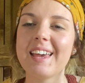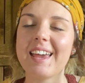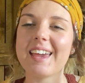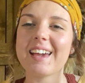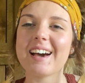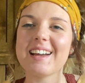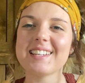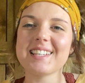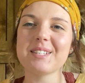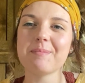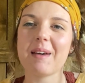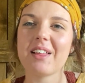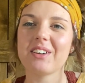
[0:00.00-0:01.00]
Hey guys,
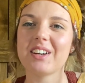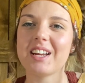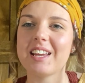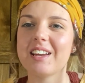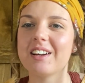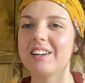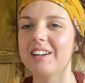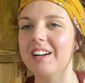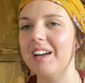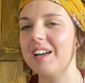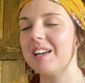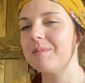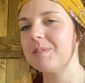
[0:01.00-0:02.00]
it's Mallory here.
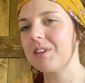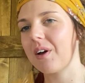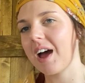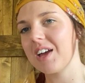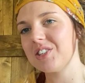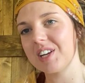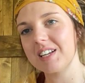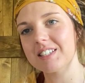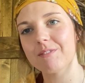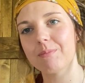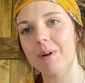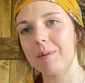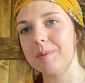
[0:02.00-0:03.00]
So as you guys
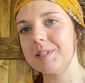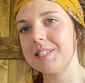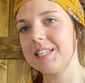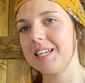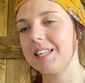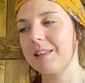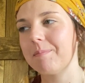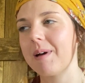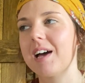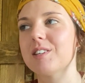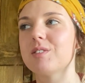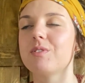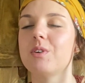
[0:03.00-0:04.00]
have probably seen the
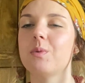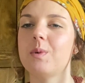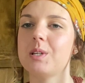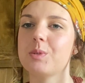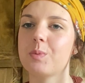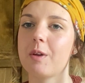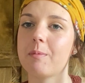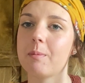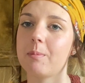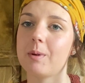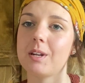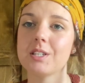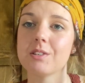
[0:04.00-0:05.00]
past few weeks, we have been
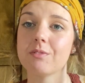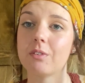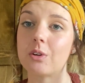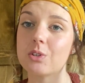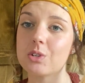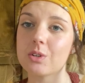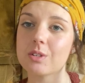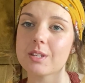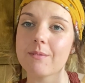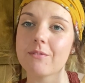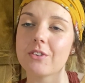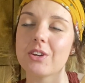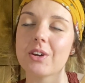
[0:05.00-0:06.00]
putting devotionals
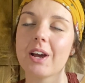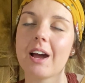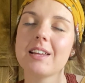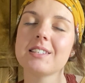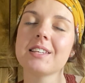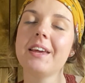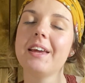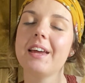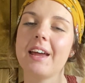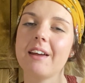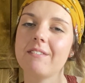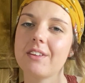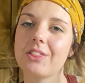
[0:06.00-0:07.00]
up for you guys
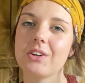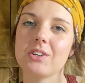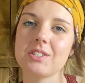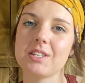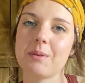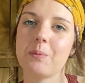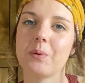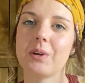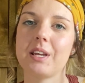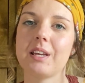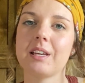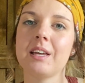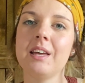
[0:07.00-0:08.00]
every Thursday
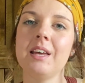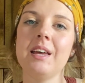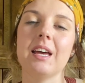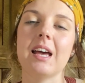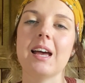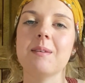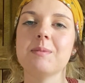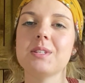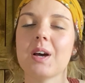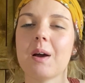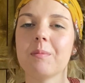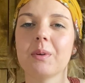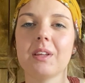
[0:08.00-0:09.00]
morning. So
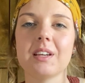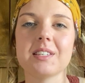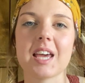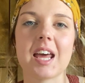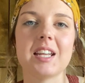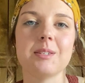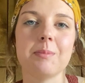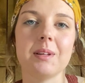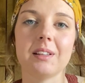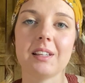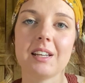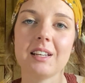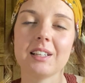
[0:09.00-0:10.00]
I'm really excited to be
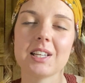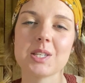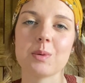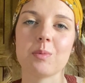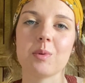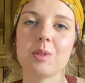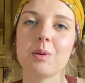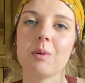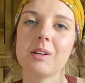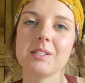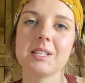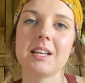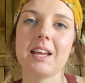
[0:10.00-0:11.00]
leading this one with you
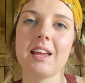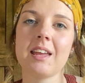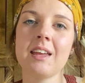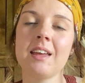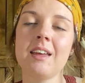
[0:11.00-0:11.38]
all today.